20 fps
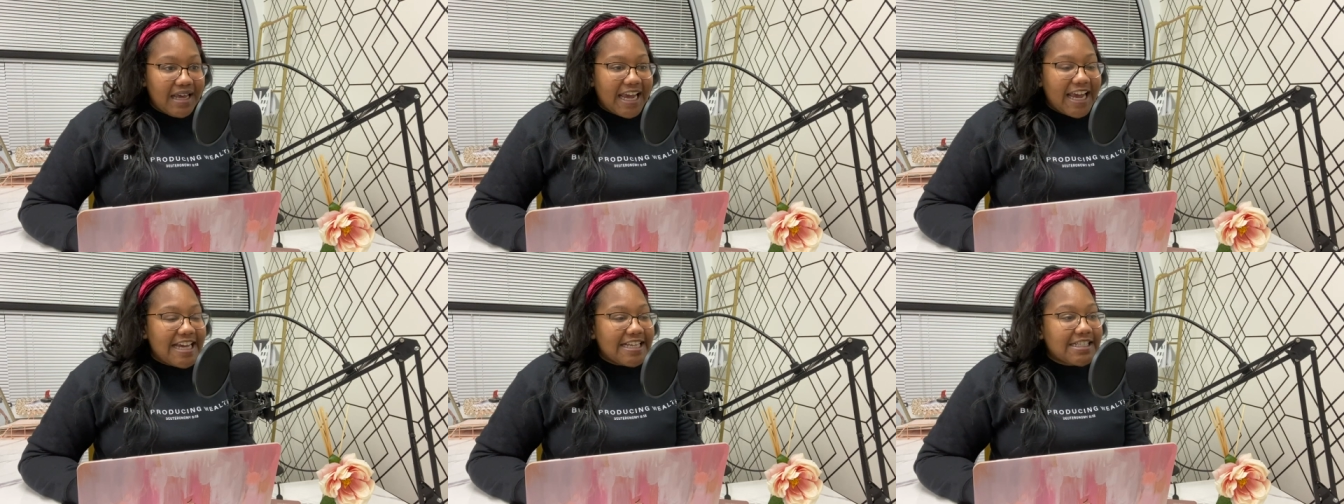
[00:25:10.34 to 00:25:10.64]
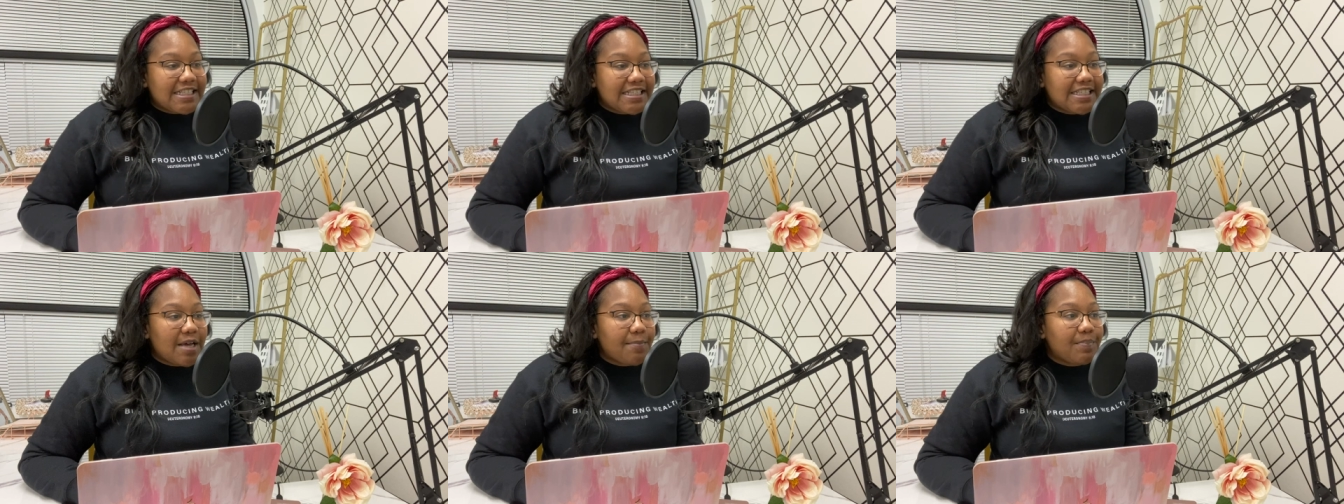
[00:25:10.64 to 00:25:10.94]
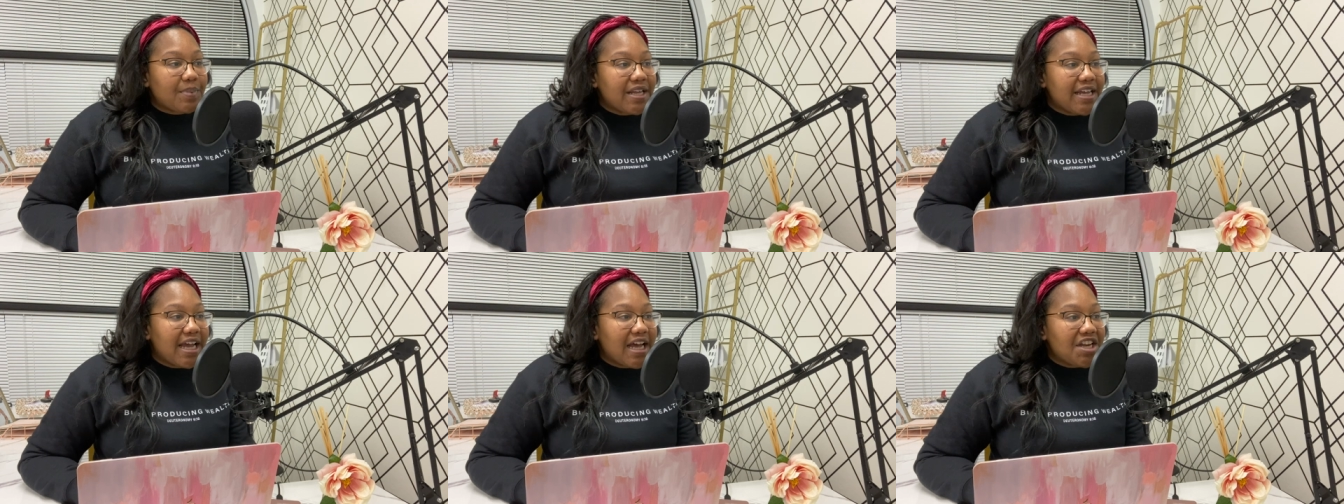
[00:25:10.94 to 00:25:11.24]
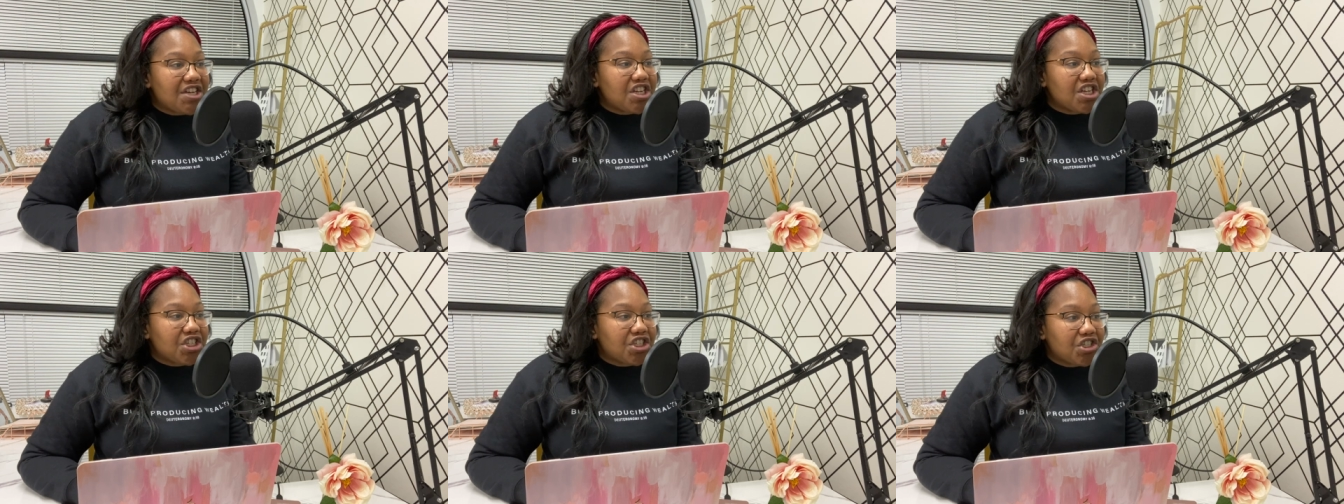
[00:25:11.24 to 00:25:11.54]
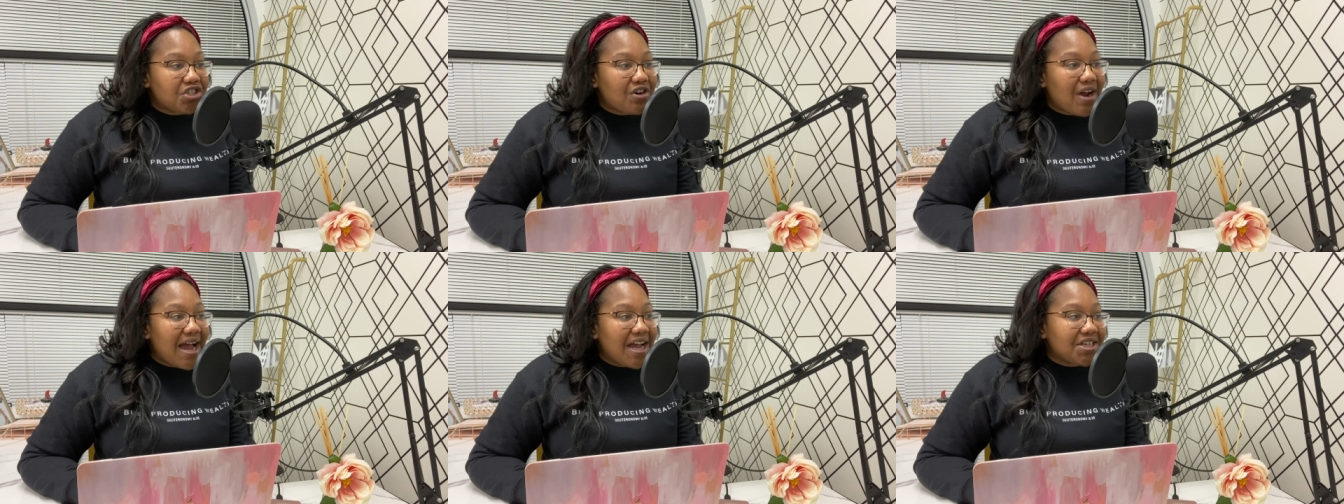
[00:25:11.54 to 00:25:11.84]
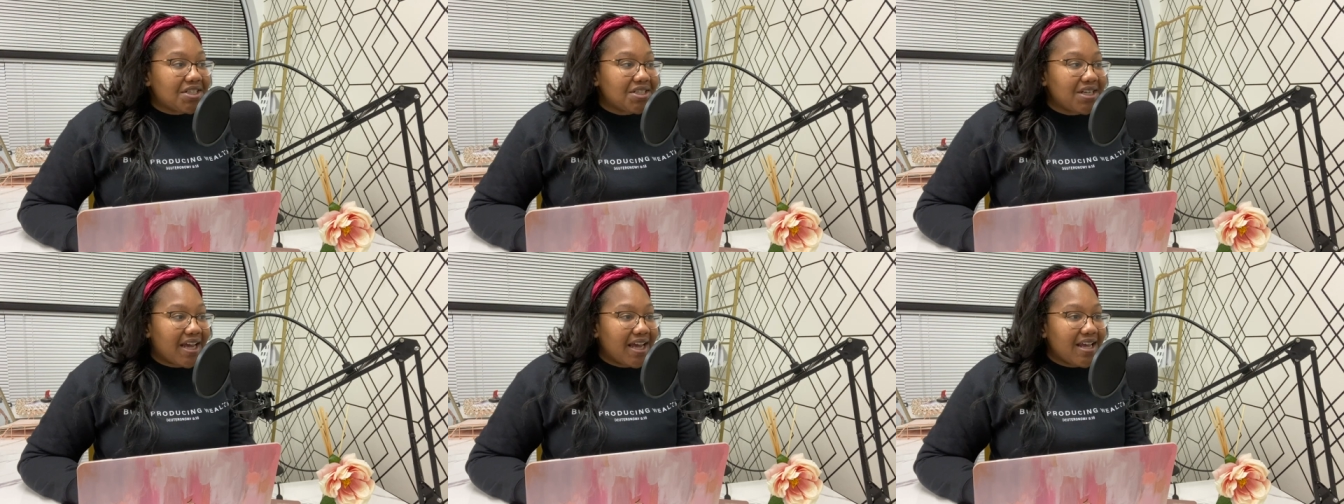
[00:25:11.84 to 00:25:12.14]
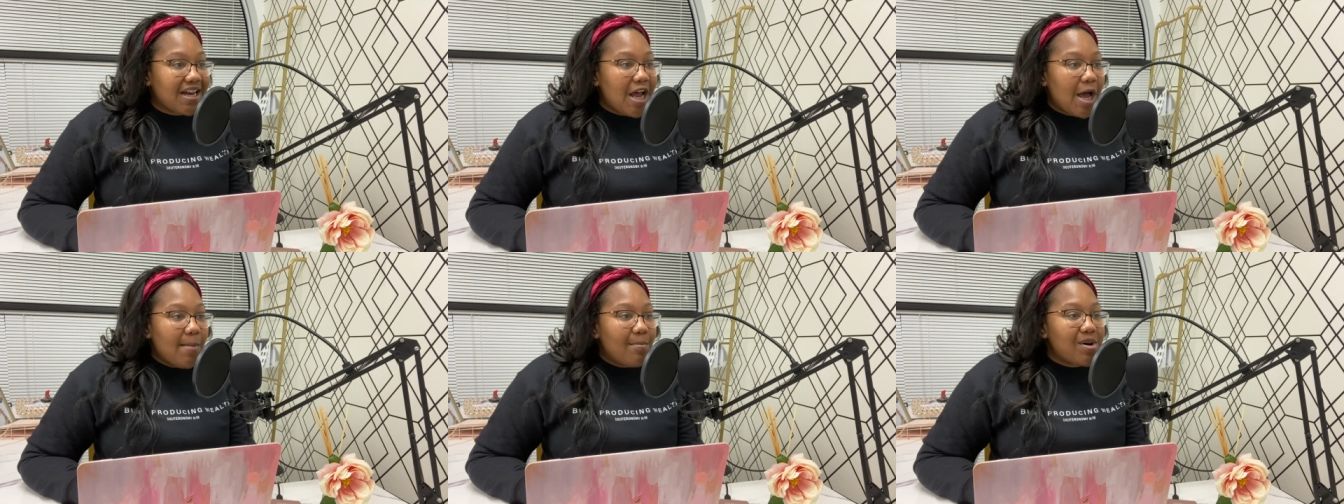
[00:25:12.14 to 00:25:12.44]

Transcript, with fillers: It's simply a distraction.